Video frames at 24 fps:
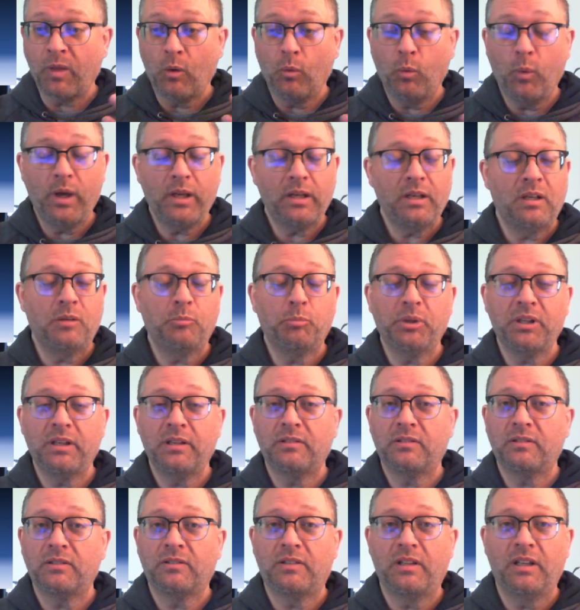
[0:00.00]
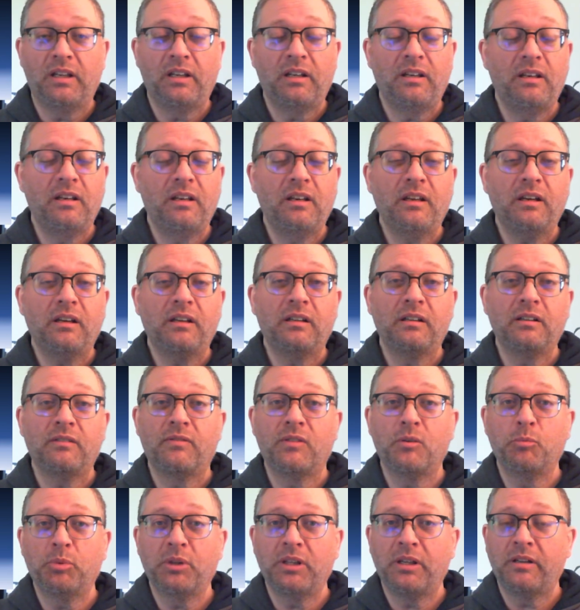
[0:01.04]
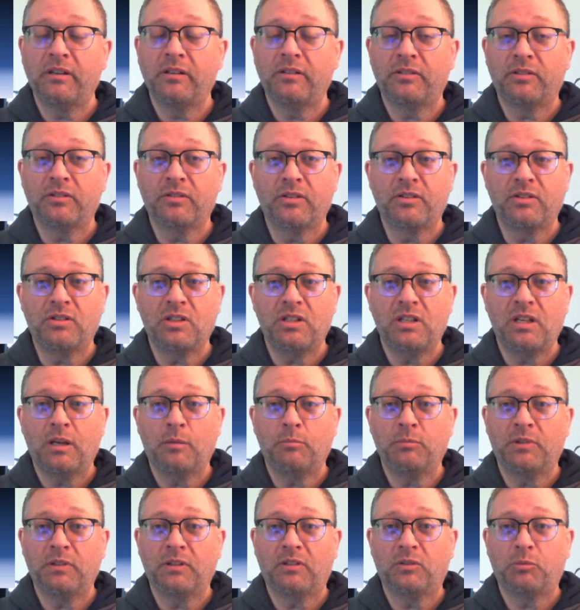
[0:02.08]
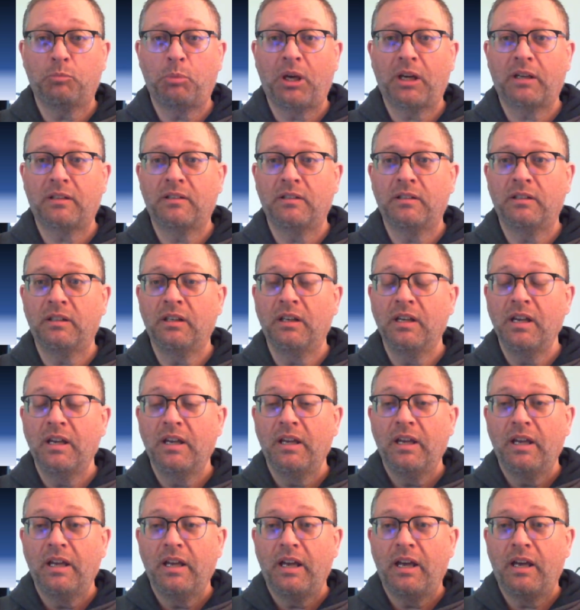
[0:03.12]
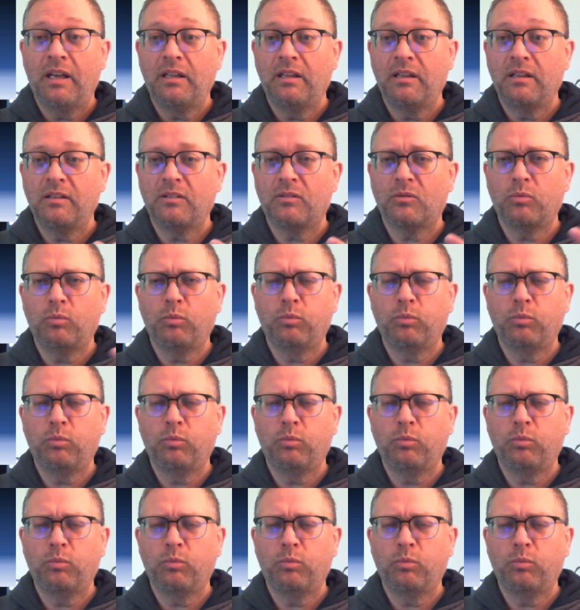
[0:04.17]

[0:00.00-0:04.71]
went in places that none of the players or the GMs expected. And this